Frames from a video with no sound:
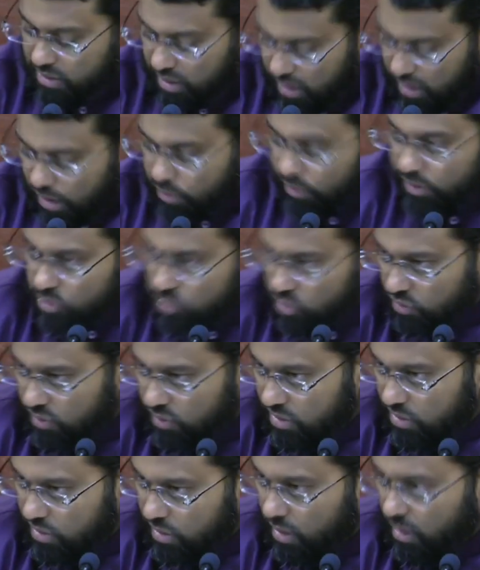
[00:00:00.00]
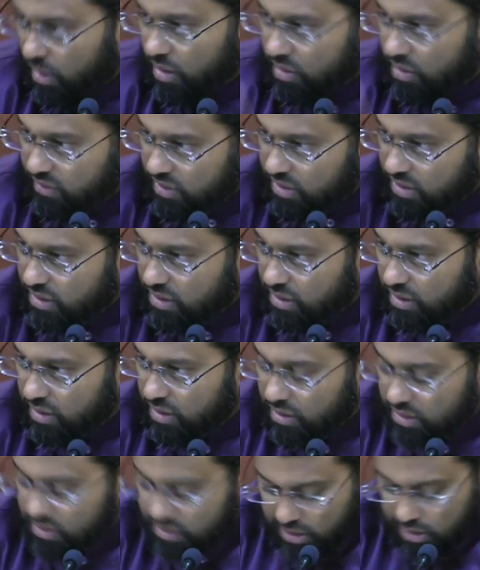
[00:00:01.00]
I went over this in a lot of detail in
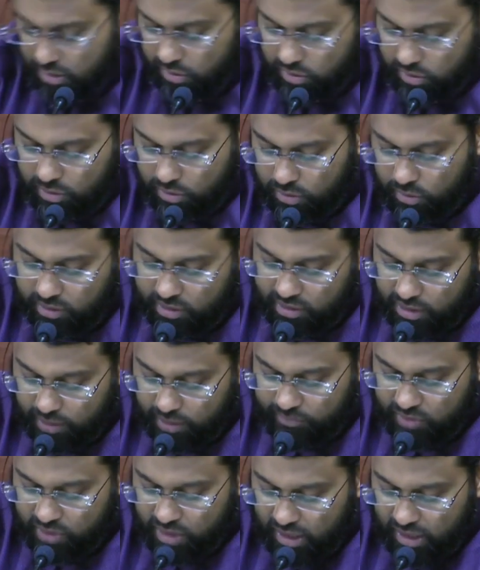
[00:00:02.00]
the seerah, you can look it up.